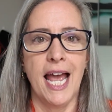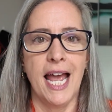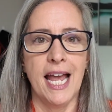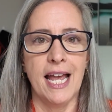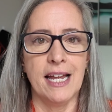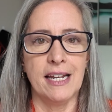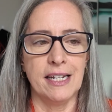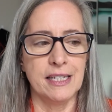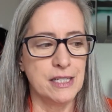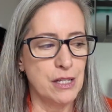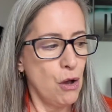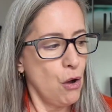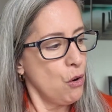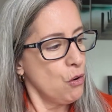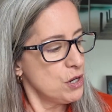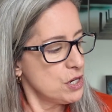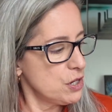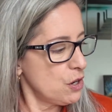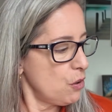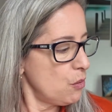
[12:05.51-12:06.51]
And I said,
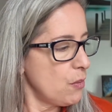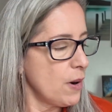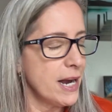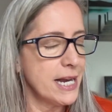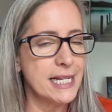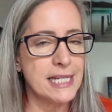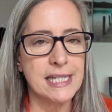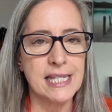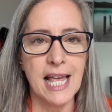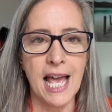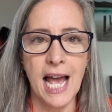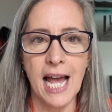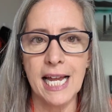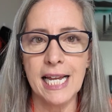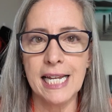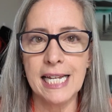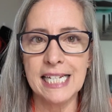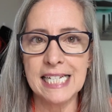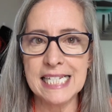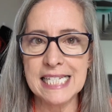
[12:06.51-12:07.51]
oh, why is that?
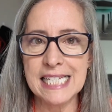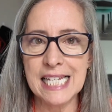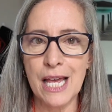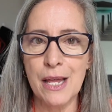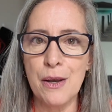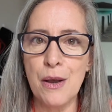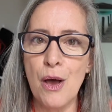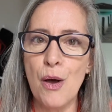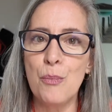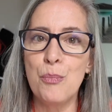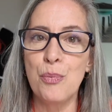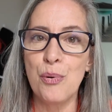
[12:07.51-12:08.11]
And he said,